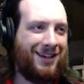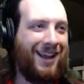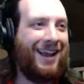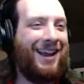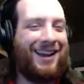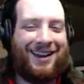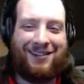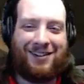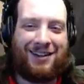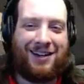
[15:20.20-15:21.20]
Hey,
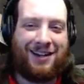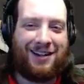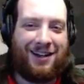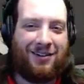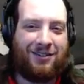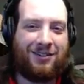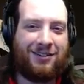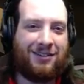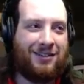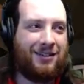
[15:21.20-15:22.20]
well, there you go.
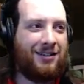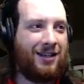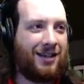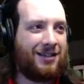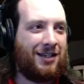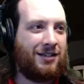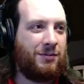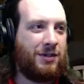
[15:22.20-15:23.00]
Like I said, it's something